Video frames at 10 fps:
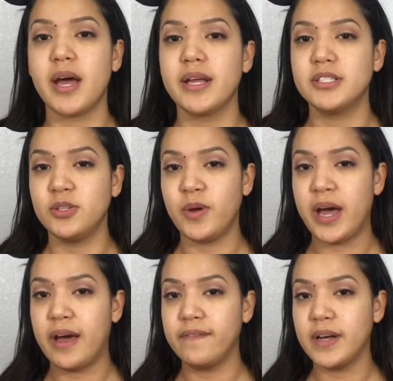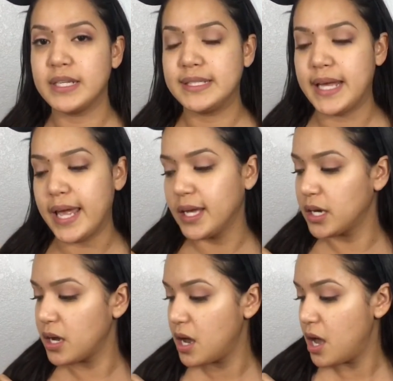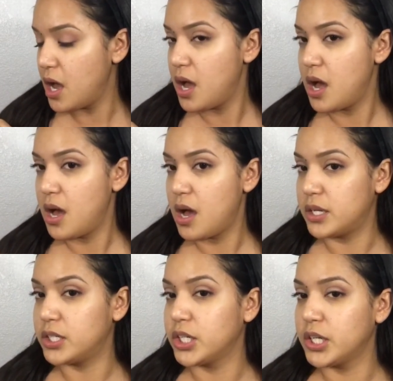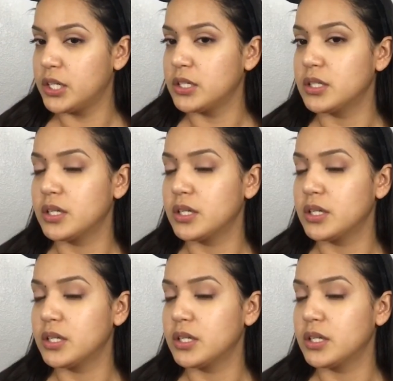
I do have a tank under.